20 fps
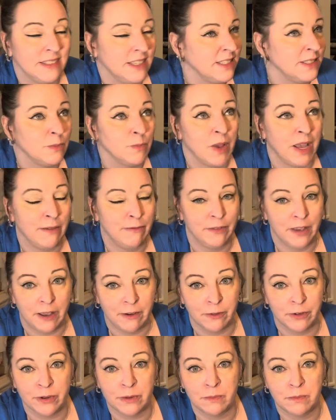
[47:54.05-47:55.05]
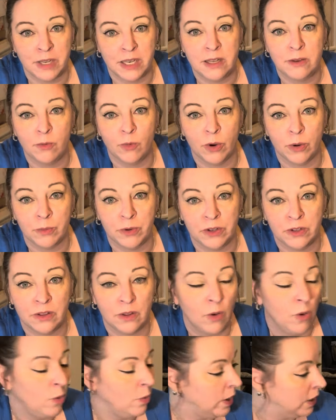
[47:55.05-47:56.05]
It's my favorite mini warmer in the
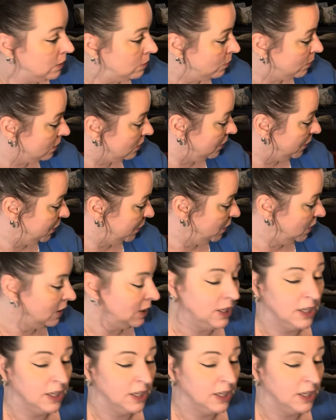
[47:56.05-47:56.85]
whole wide world.